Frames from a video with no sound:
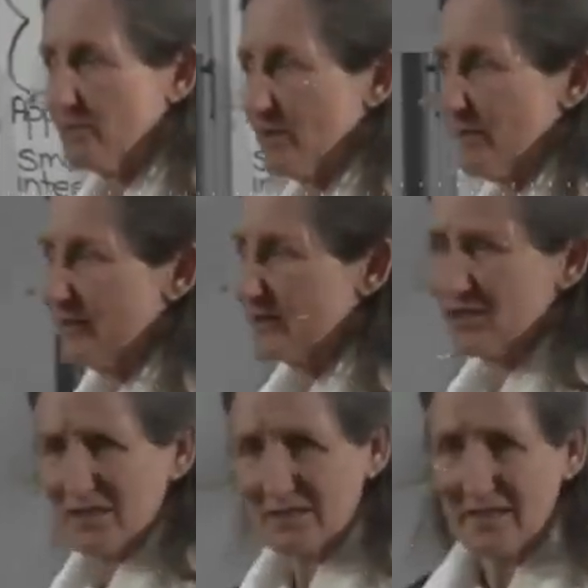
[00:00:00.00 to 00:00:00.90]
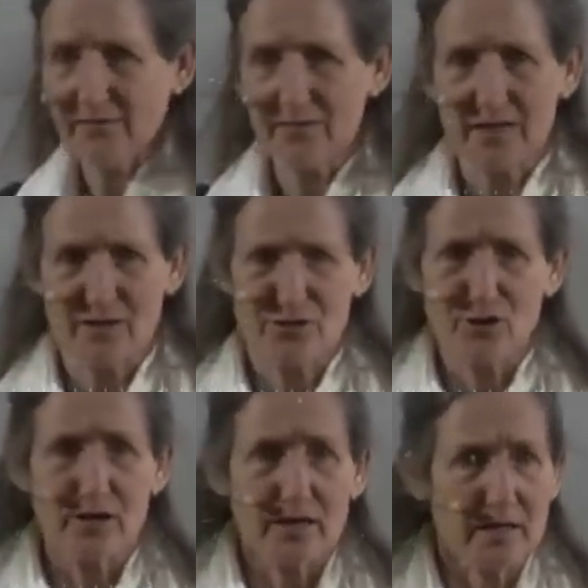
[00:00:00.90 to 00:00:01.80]
implemented. She's 70,
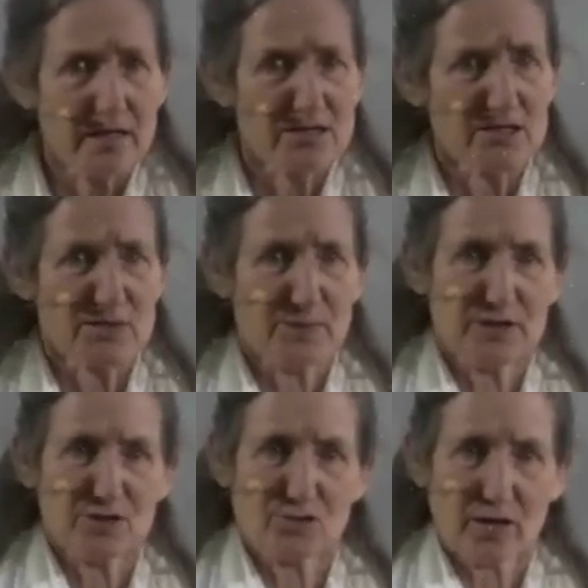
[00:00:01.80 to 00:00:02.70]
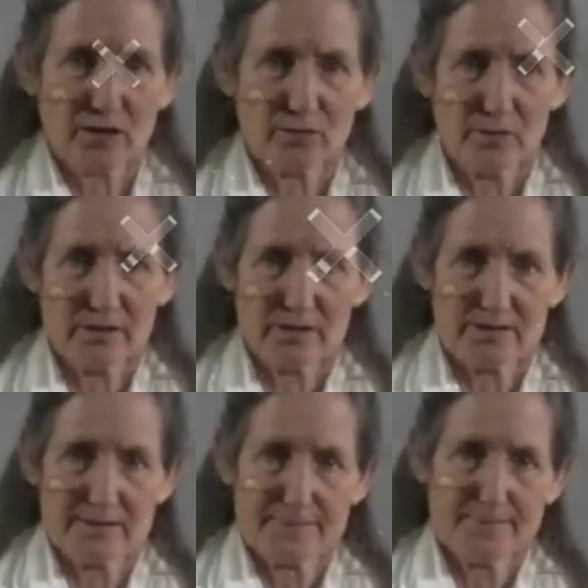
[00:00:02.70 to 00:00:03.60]
30 years she's been struggling with
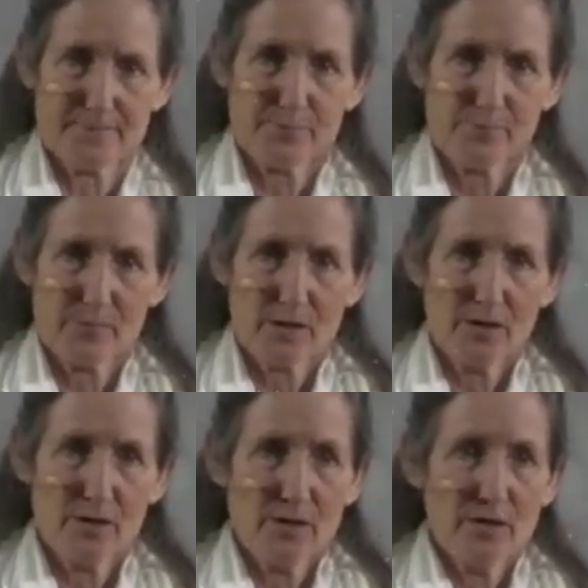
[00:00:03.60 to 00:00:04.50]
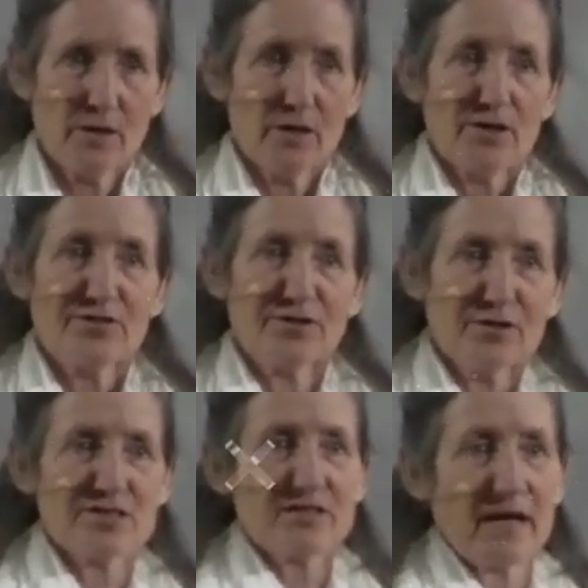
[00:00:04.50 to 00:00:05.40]
this.
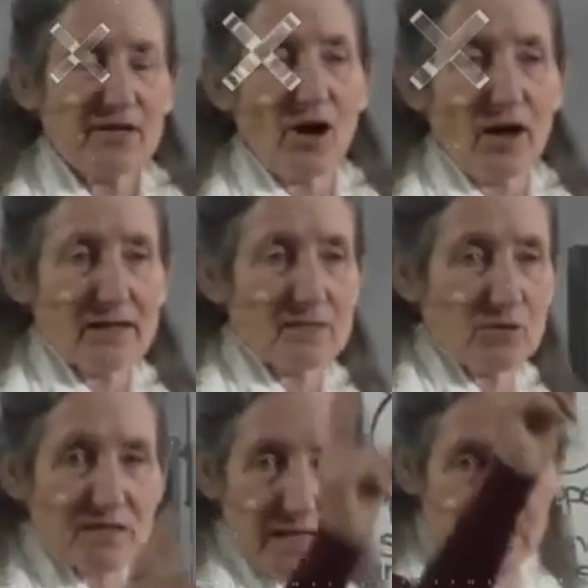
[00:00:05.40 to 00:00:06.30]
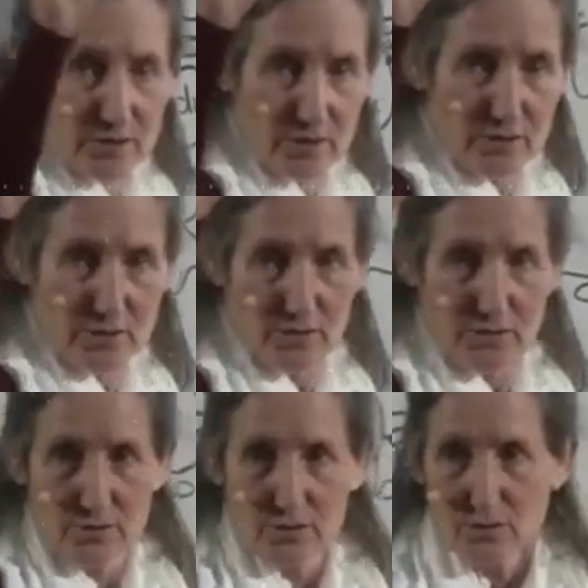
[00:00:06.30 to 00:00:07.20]
Thursday night, what's that?
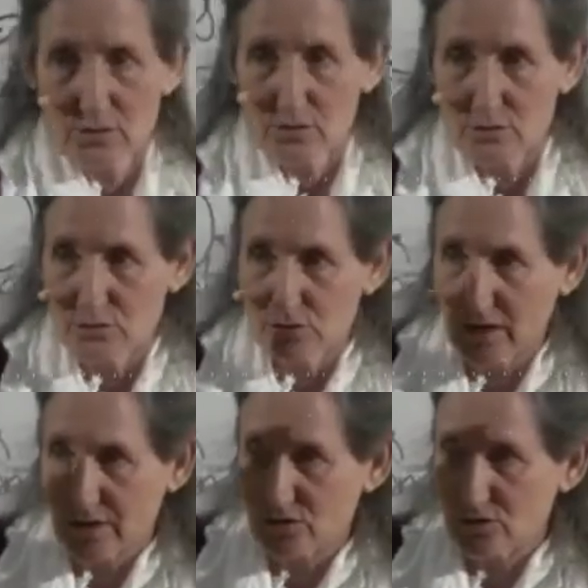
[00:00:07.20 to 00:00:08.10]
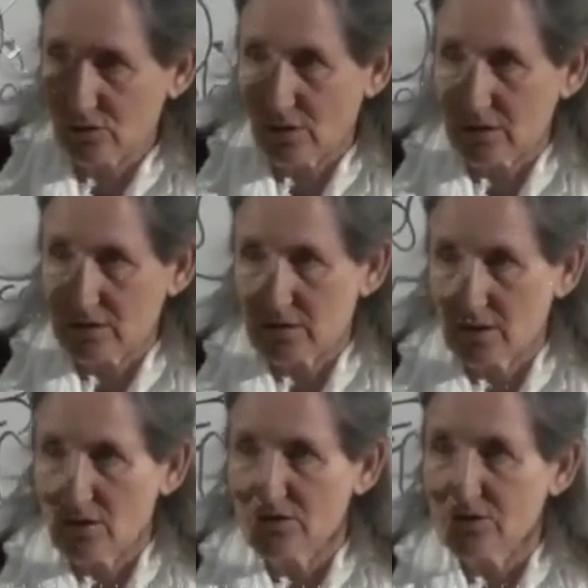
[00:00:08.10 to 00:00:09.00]
Two days, two nights.
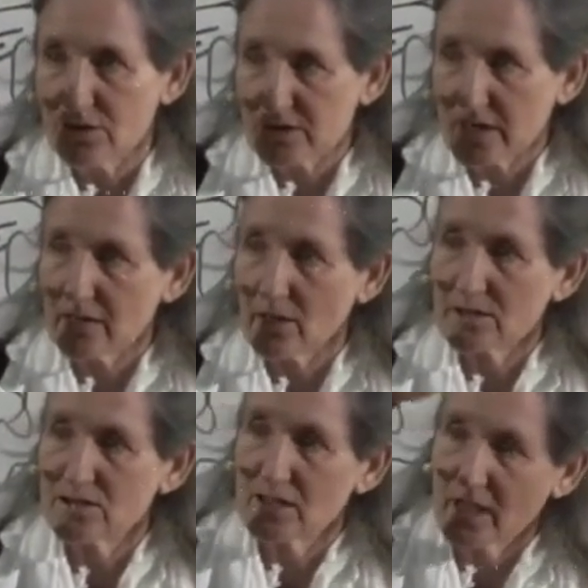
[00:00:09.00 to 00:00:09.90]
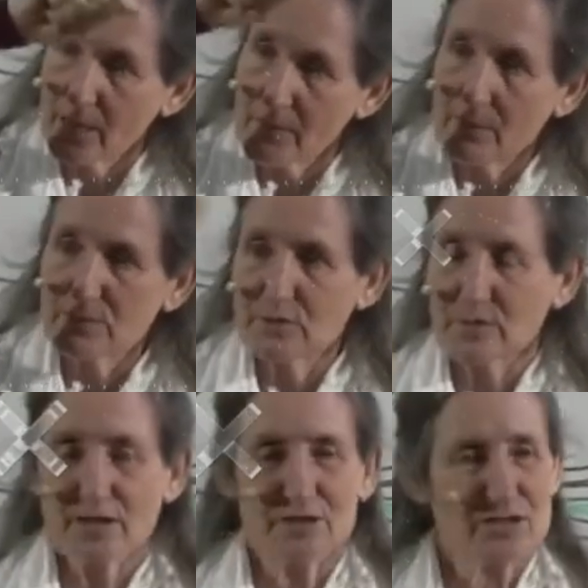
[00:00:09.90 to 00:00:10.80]
Thursday night, she came up to
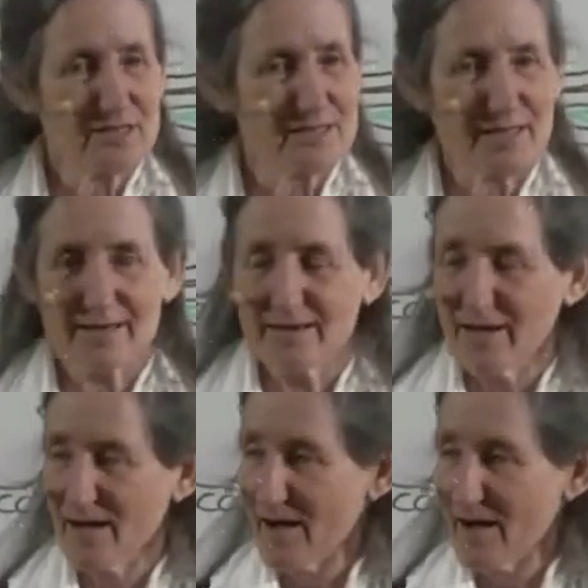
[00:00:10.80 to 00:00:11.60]
me and she said,